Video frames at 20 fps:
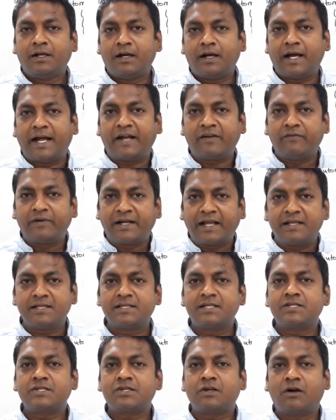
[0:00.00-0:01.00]

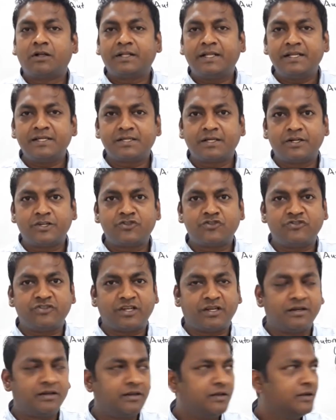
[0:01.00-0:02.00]
advertisers on the search engine.